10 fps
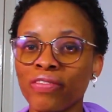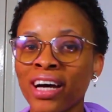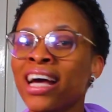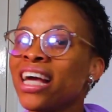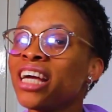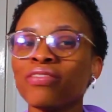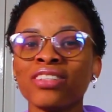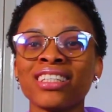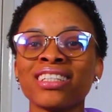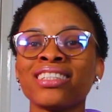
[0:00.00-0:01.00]
even
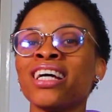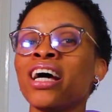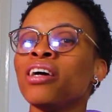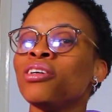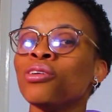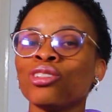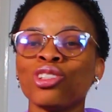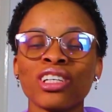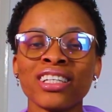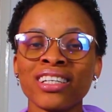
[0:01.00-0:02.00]
in your
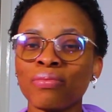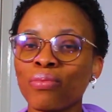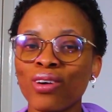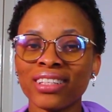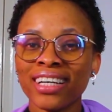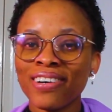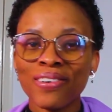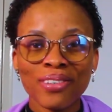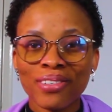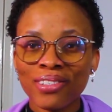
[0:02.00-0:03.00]
journey in
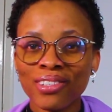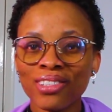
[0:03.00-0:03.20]
motherhood,